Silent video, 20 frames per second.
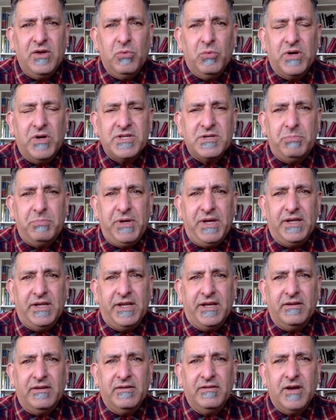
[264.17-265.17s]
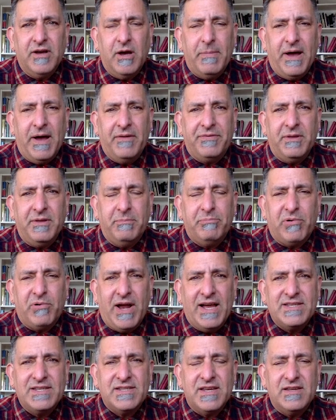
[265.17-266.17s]
was appealing about the
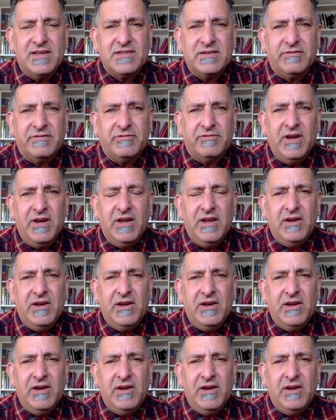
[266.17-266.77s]
process of